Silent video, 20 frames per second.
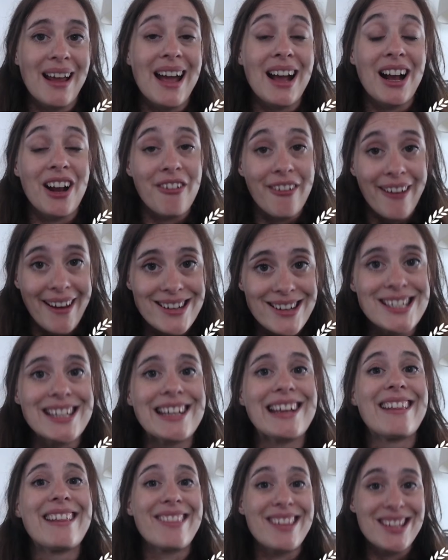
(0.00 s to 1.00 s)
and
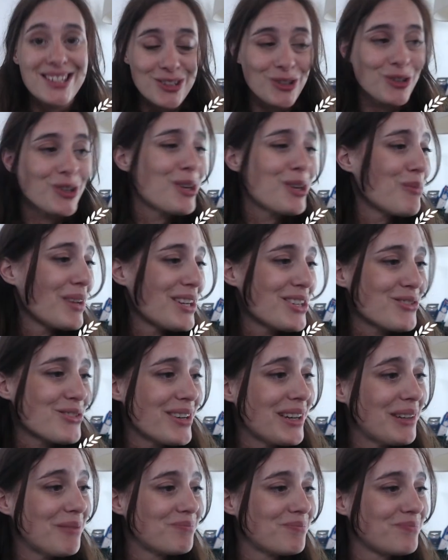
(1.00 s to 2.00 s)
creating this
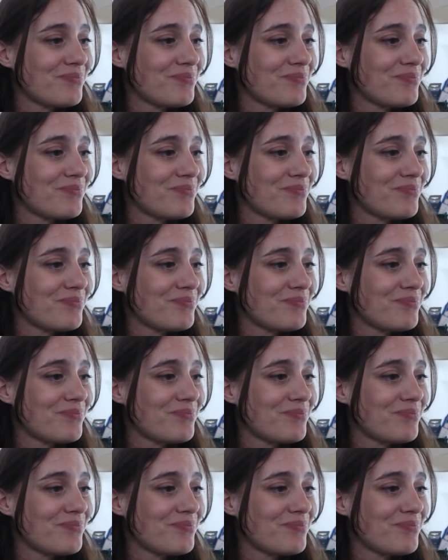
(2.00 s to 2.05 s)
documentary.